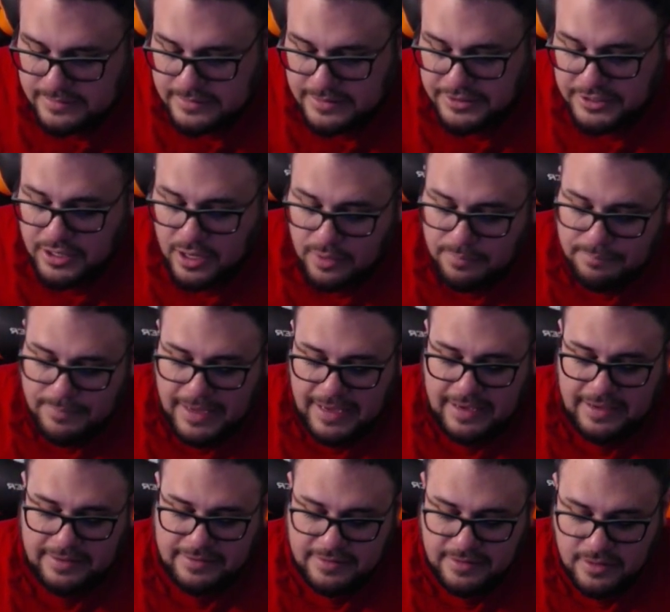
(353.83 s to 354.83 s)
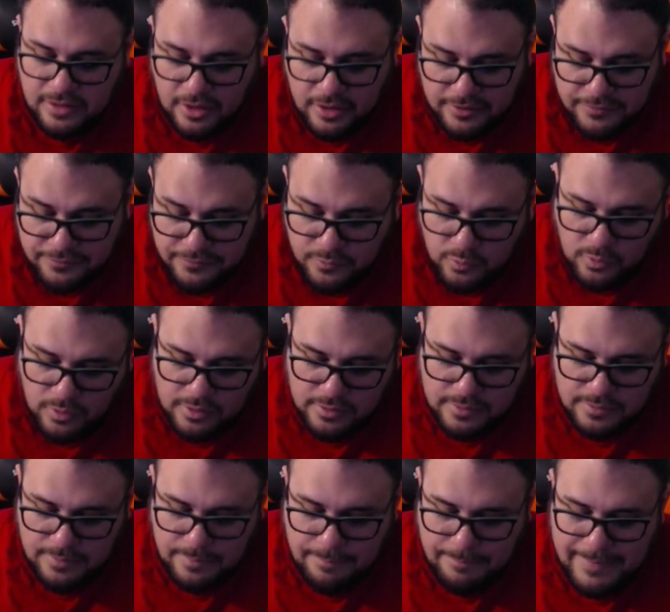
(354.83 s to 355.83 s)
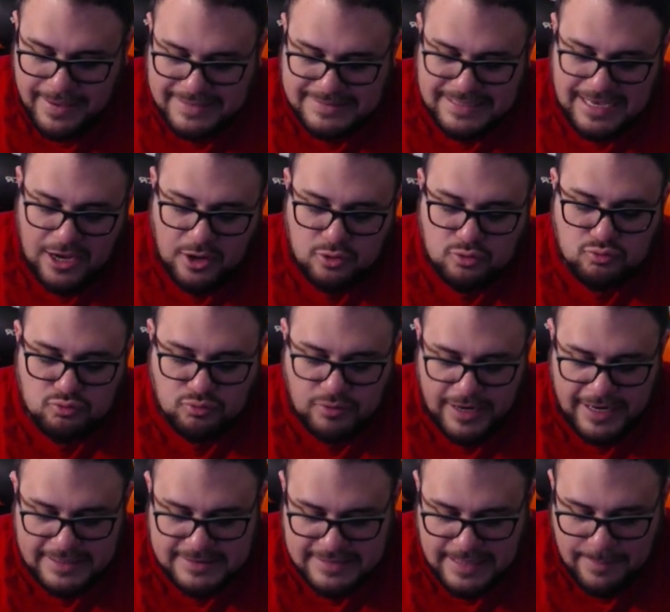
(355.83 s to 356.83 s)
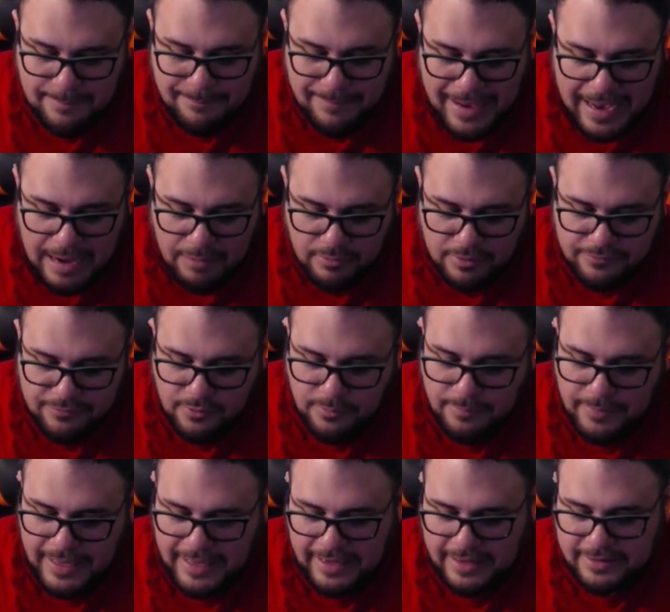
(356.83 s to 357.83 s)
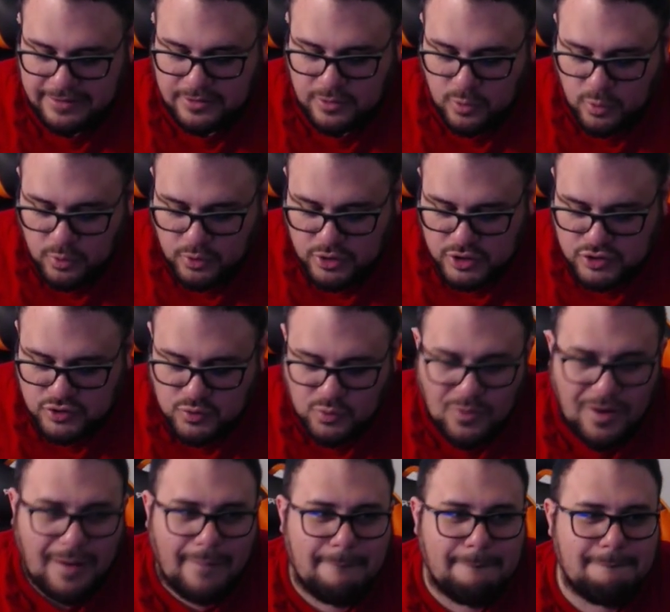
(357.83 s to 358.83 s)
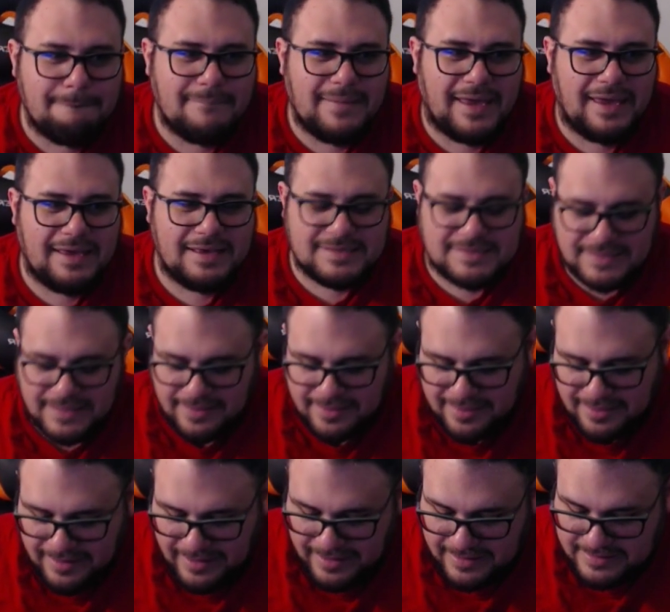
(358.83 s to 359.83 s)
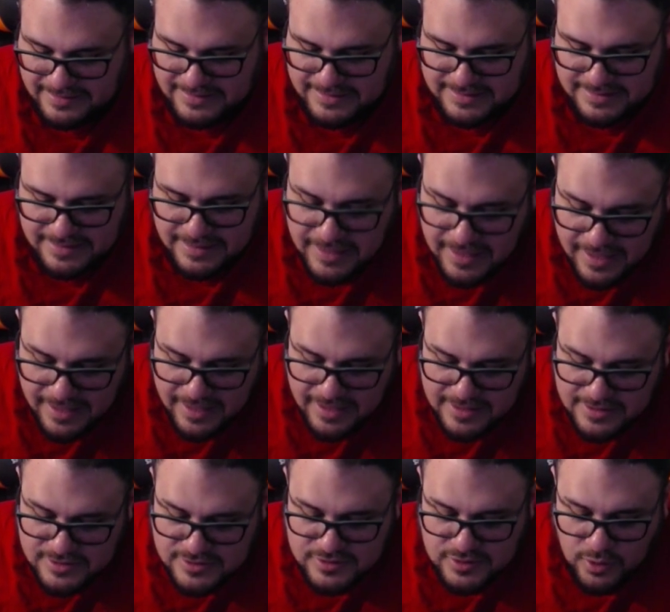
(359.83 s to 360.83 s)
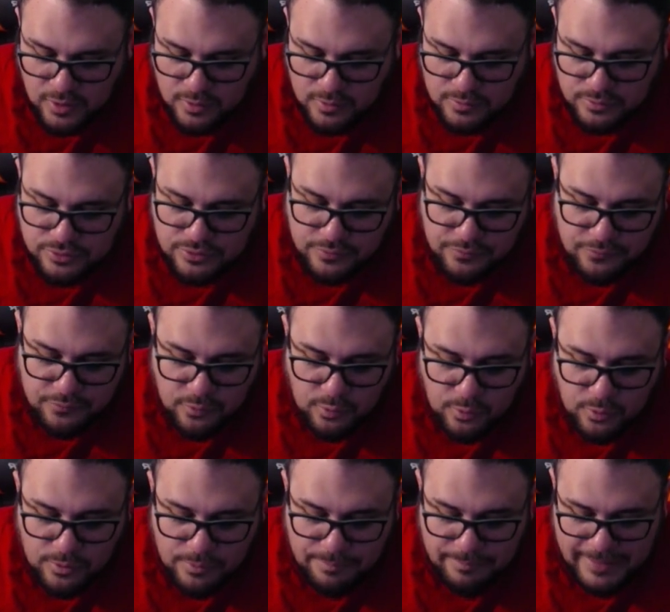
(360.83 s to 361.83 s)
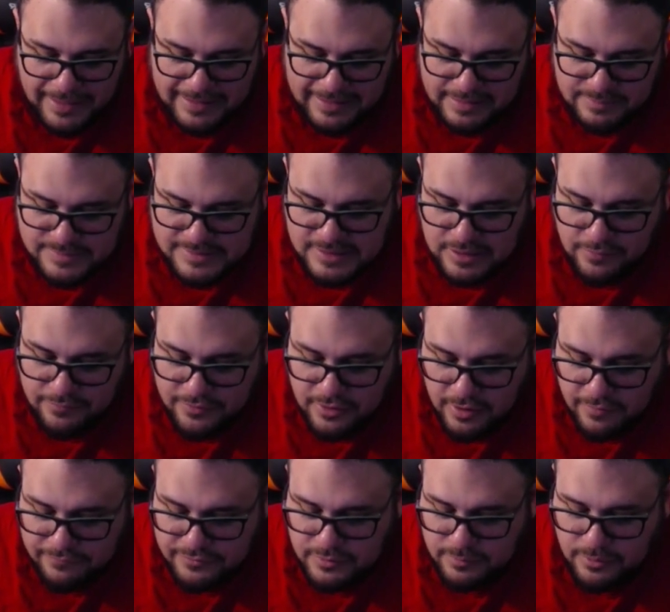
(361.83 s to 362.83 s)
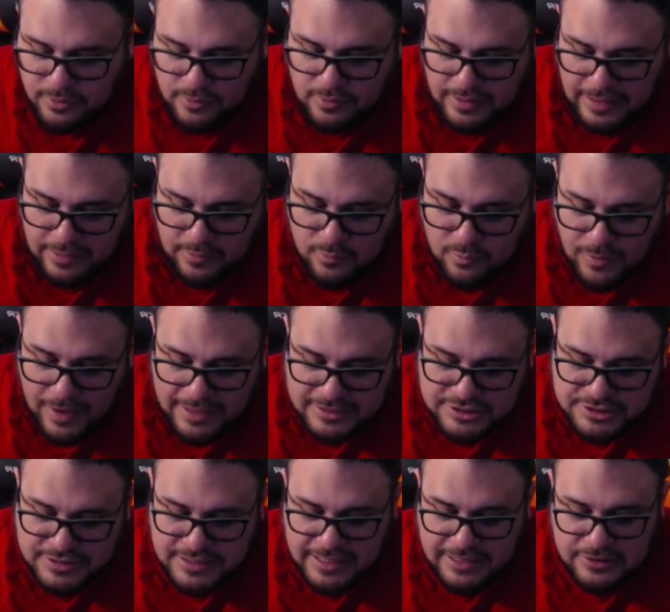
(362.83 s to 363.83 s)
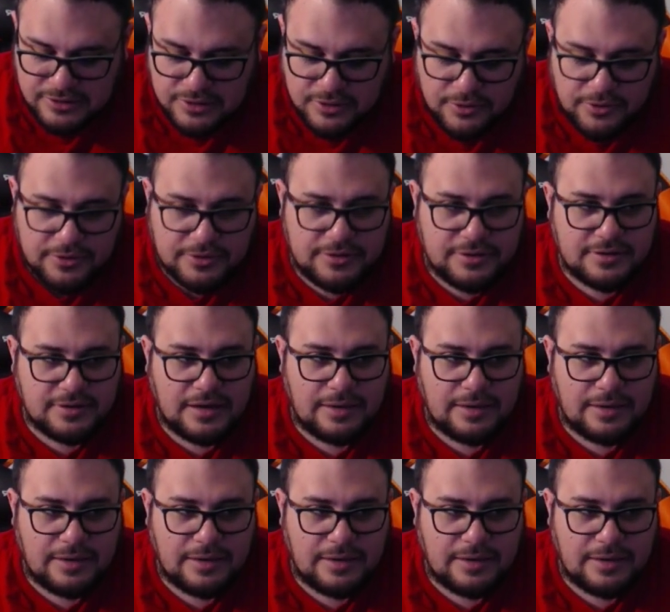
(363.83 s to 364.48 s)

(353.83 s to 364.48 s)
the young man, our Fool, met a great and powerful man who could do amazing things. So the Fool made himself comfortable and watched and learned